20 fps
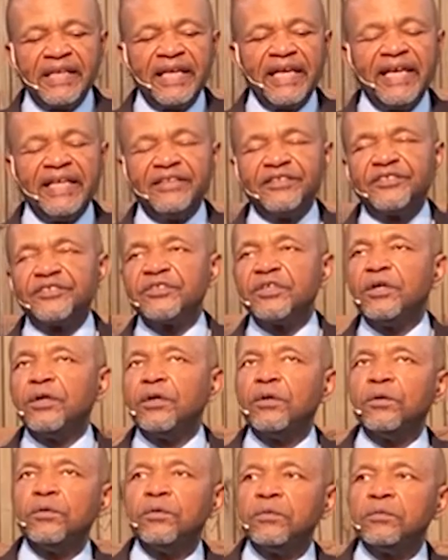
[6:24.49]
And
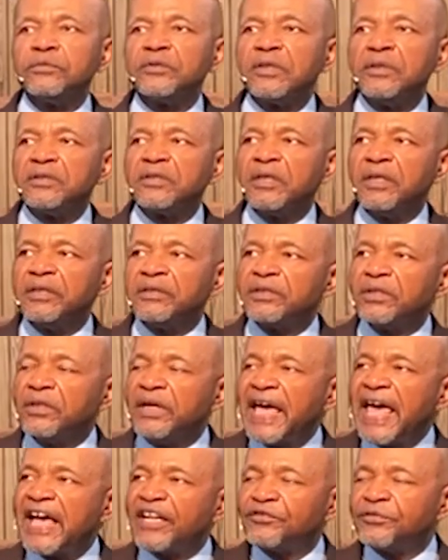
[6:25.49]
so
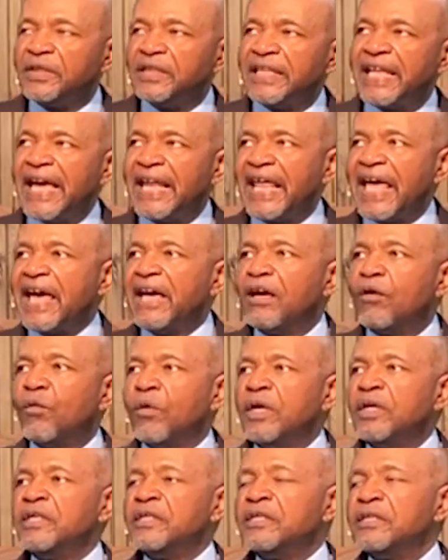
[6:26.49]
to actually not
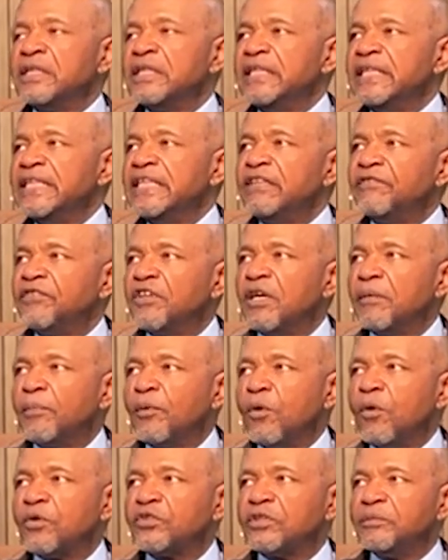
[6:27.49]
live
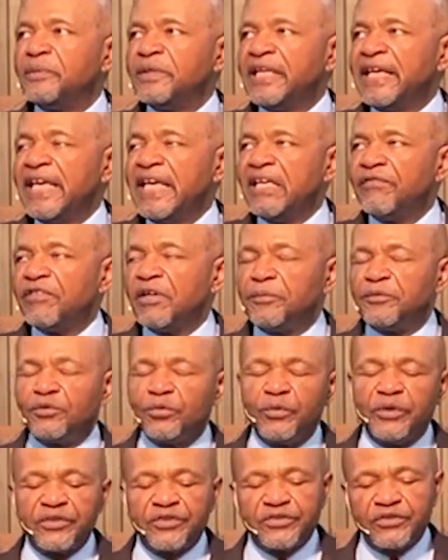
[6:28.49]
up or to behave up
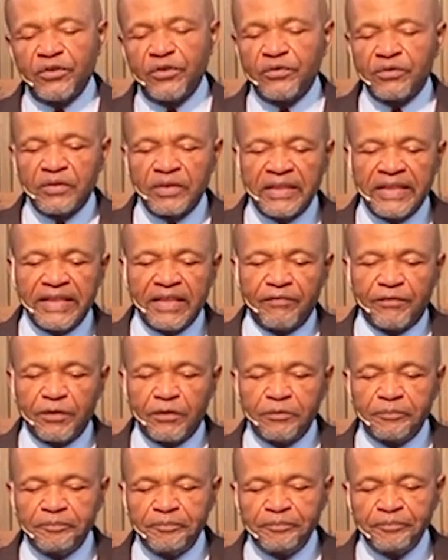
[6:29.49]
to a certain level.
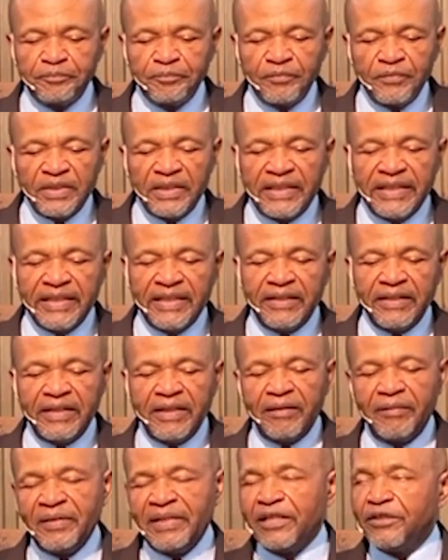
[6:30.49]

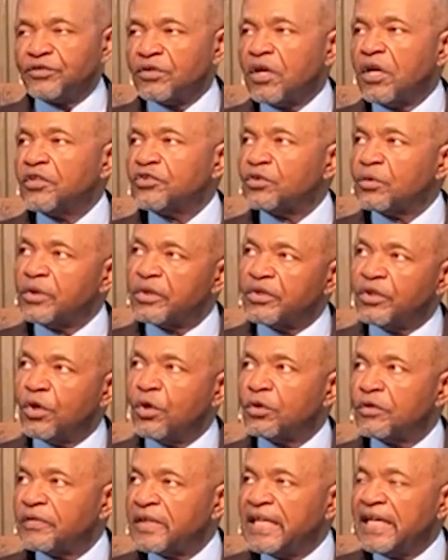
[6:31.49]
And there's also a
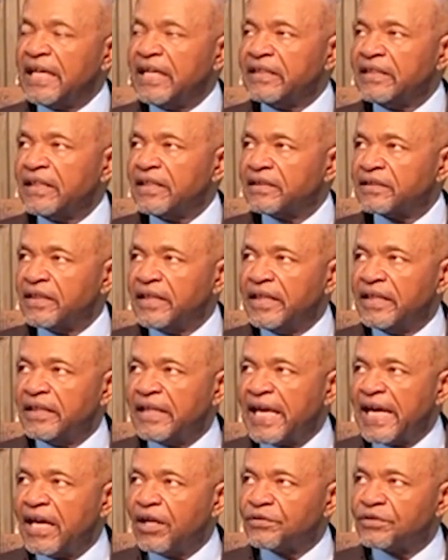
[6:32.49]
code of conduct in
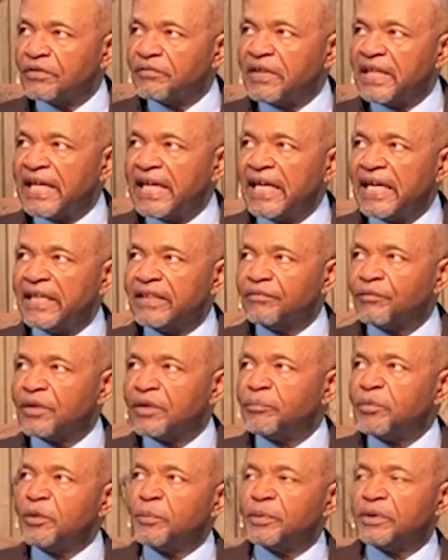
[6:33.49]
the house of God and the
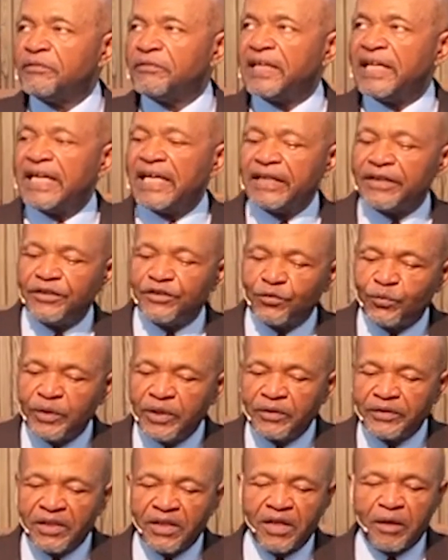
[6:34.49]
people of God as
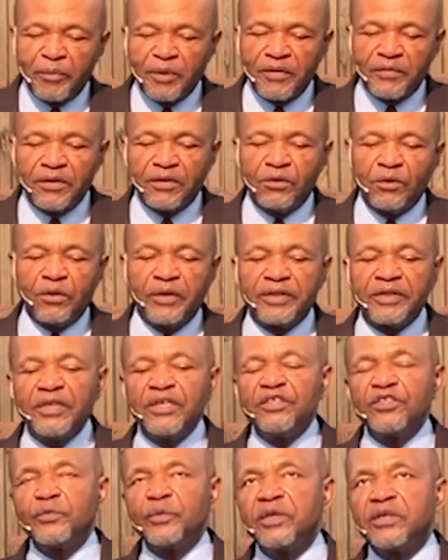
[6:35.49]
well in the army of the Lord.
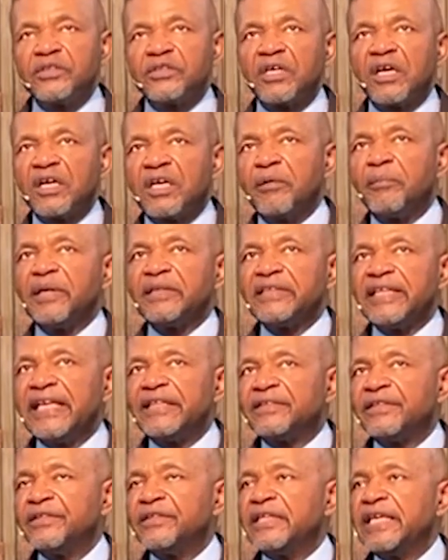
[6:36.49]
So we're going to talk about
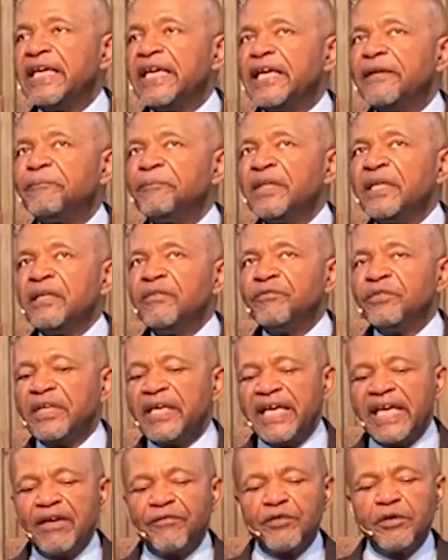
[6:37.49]
that today. If you
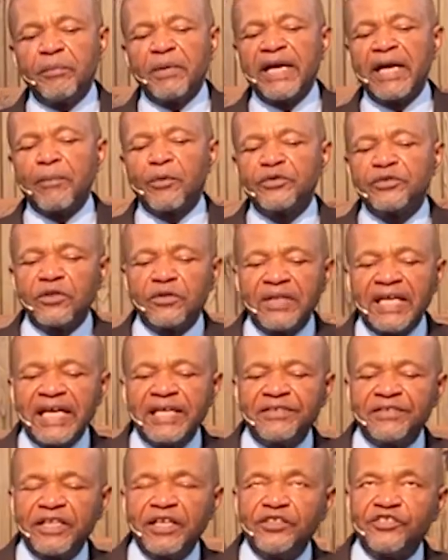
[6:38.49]
have your Bible, turn to
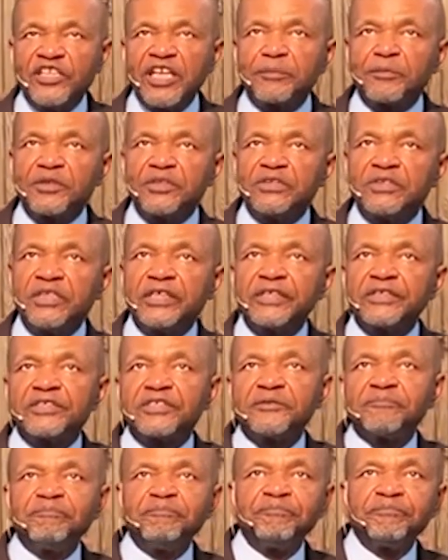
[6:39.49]
Isaiah chapter
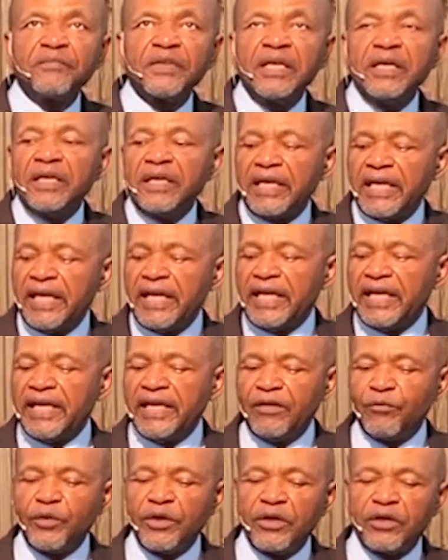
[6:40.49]
6.
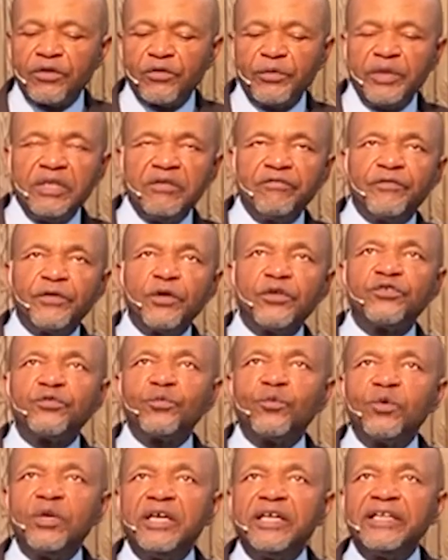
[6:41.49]
And we're going to read verse
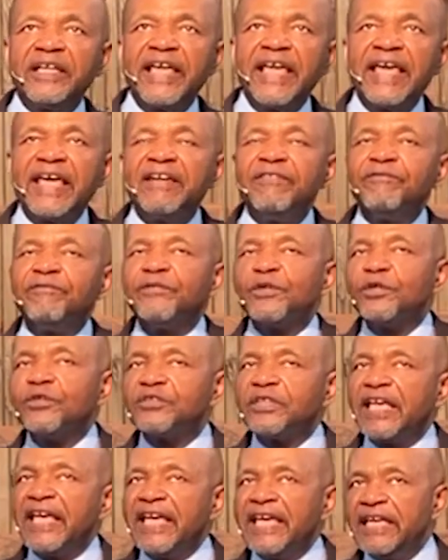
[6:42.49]
1 and verse
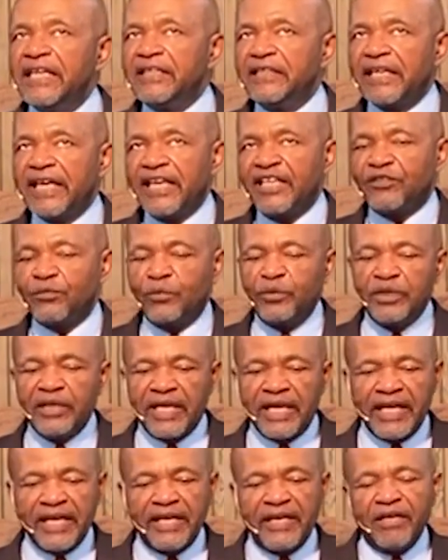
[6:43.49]
8 as we
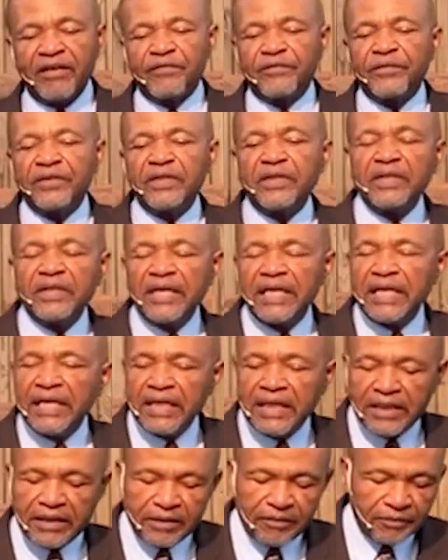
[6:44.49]
have
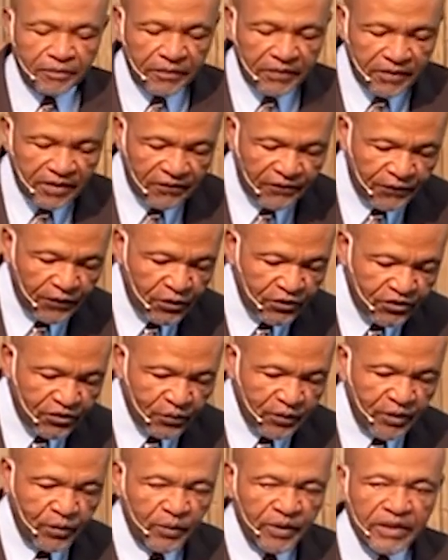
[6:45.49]
the first
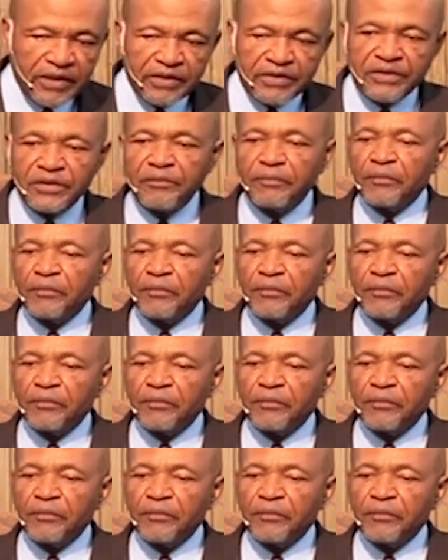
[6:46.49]
two weeks.